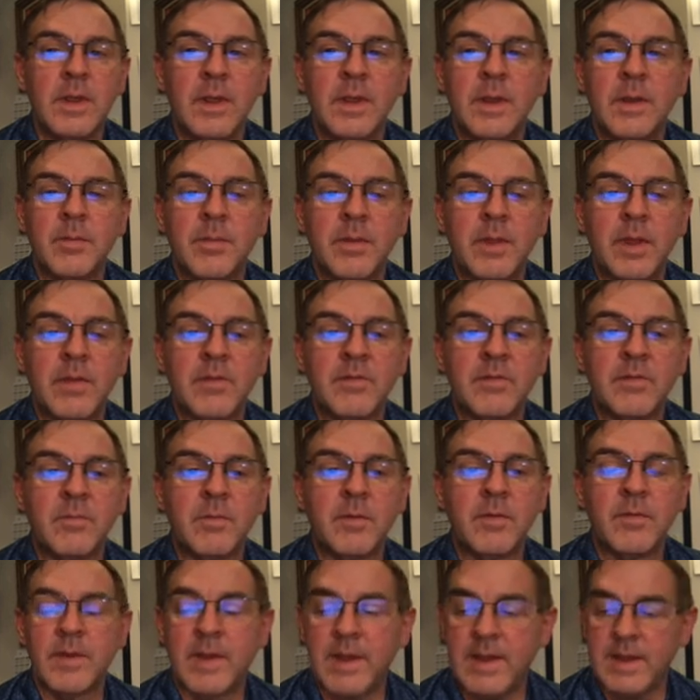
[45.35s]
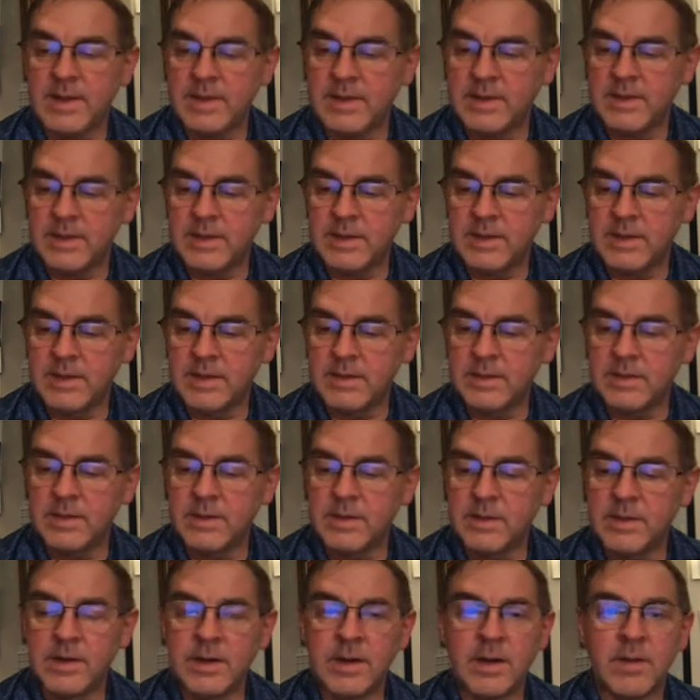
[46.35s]
I'm guessing we've had uh,
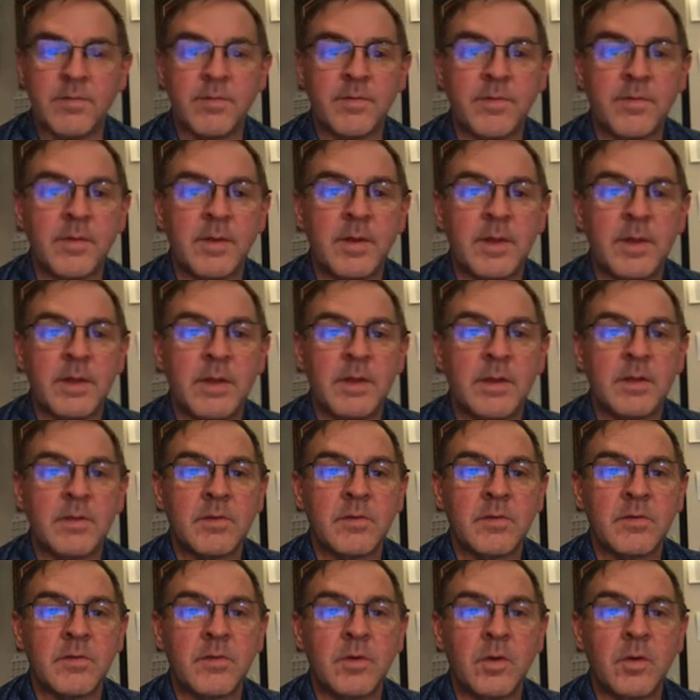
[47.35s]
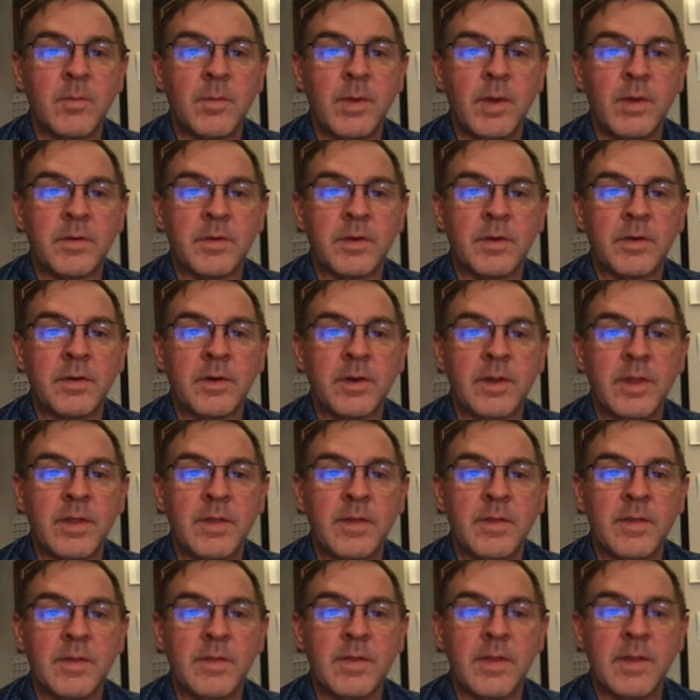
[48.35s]
enough snow melt underneath
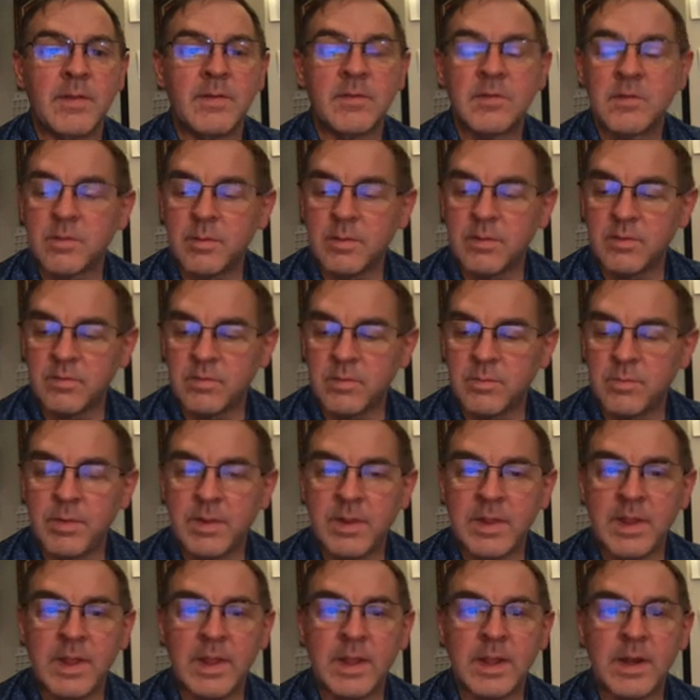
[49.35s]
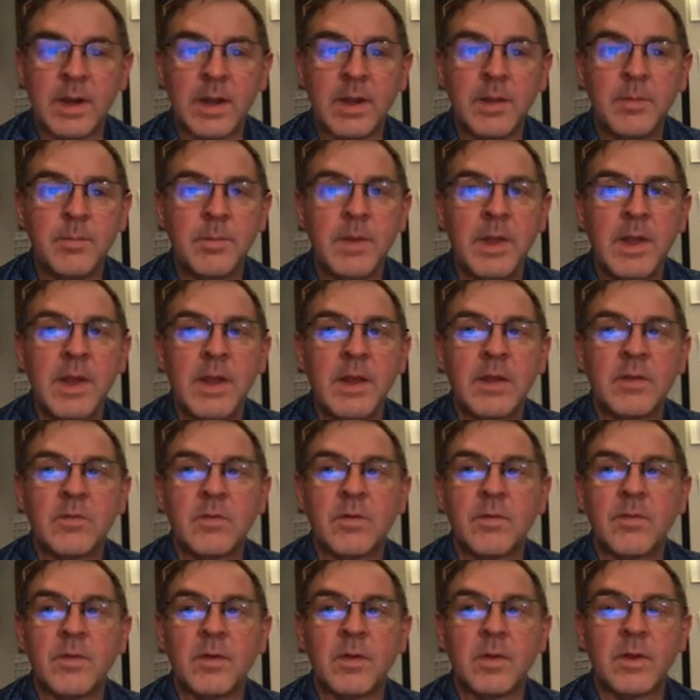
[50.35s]
that the instruments are picking it up. So
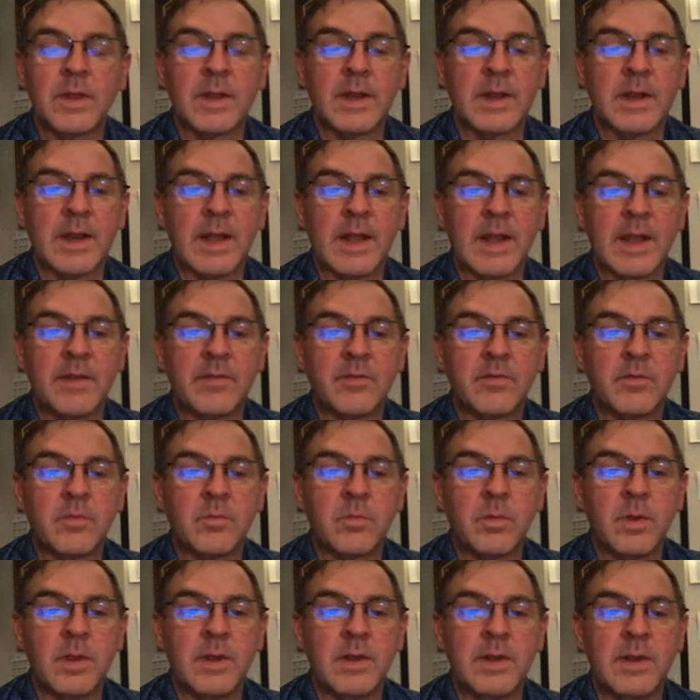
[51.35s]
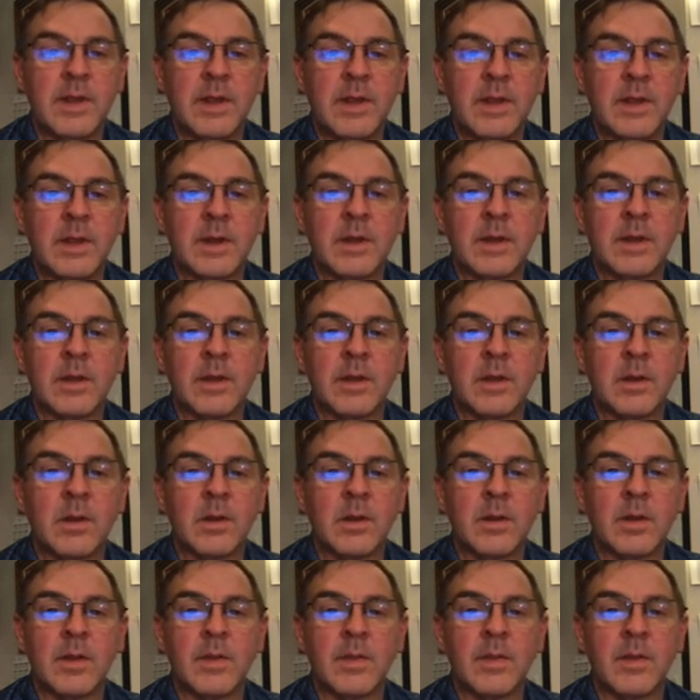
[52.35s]
if you look at last week, take a
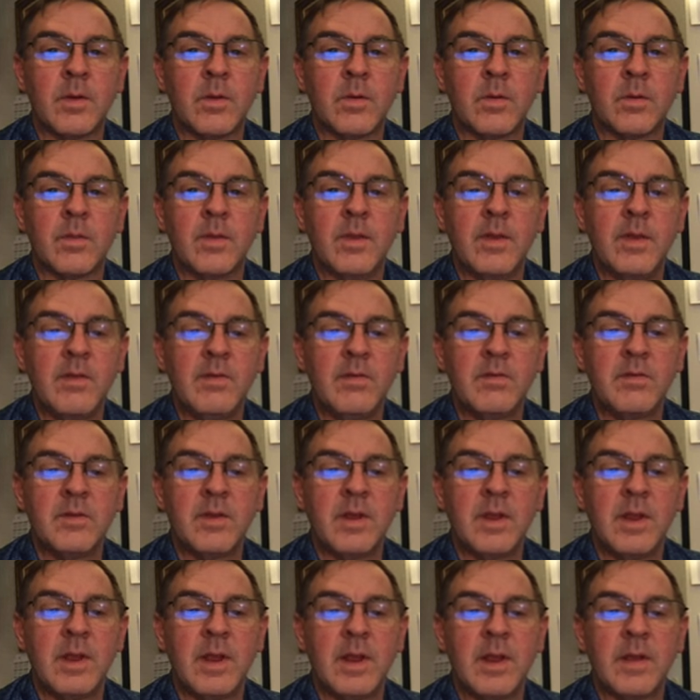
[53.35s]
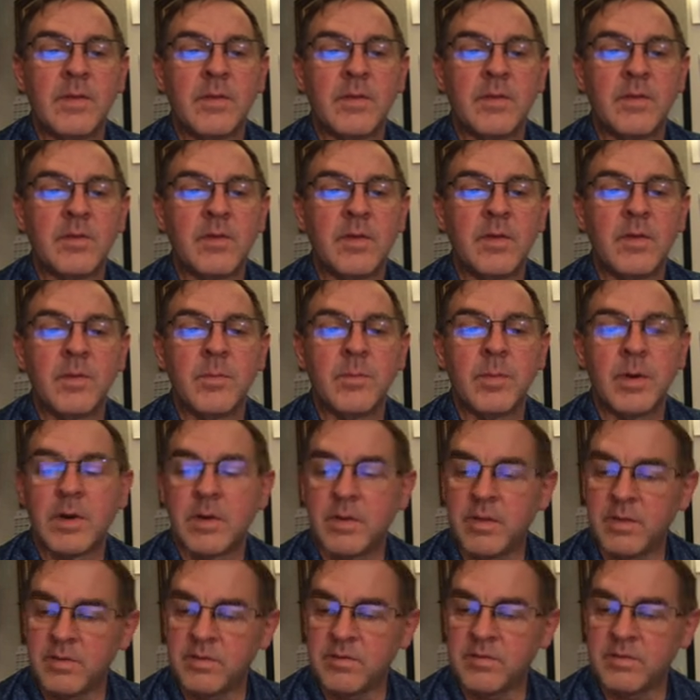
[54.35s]
look at the northeast and the southern part
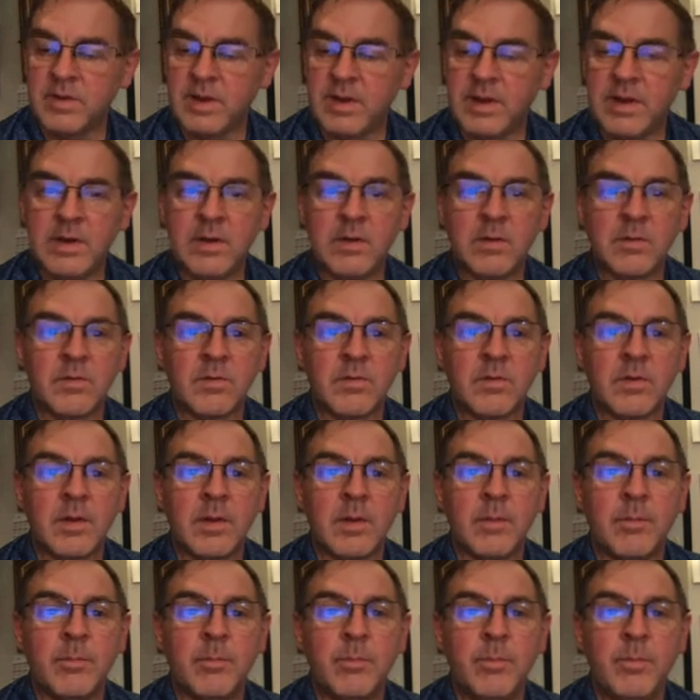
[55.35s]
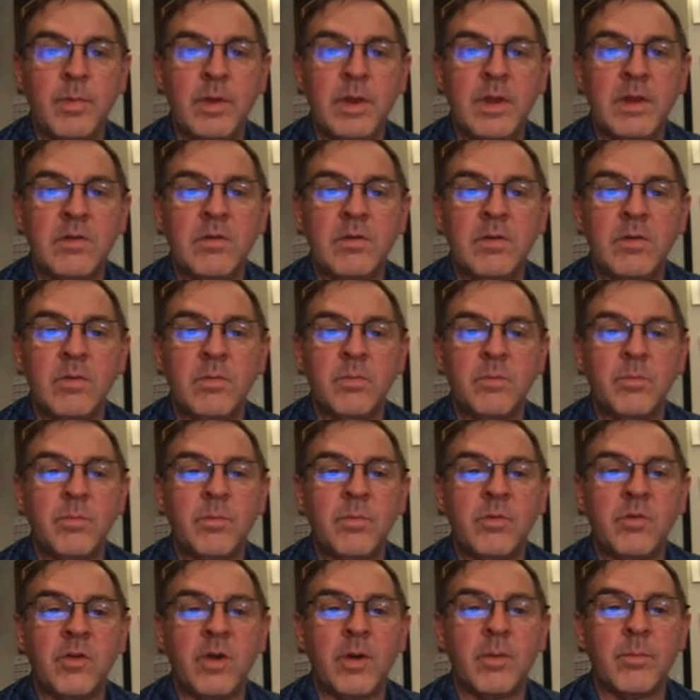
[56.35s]
of the state, and you'll see a big
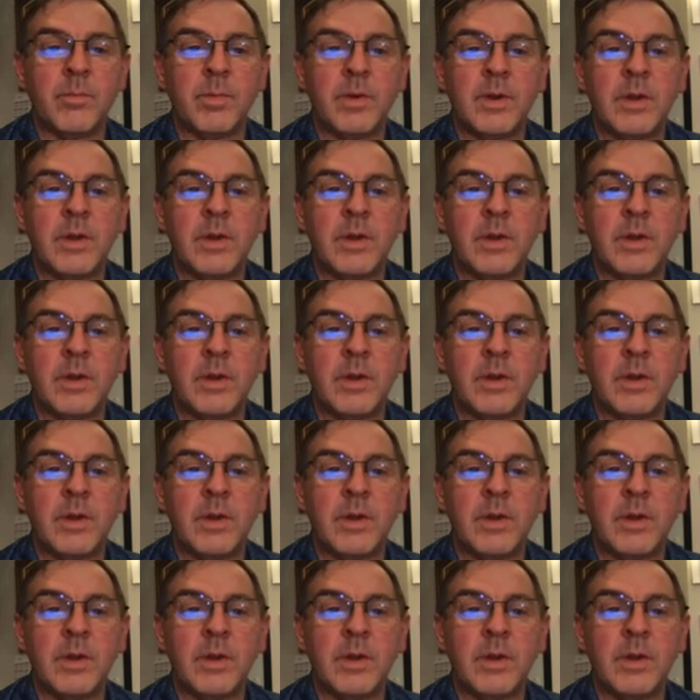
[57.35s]
jump.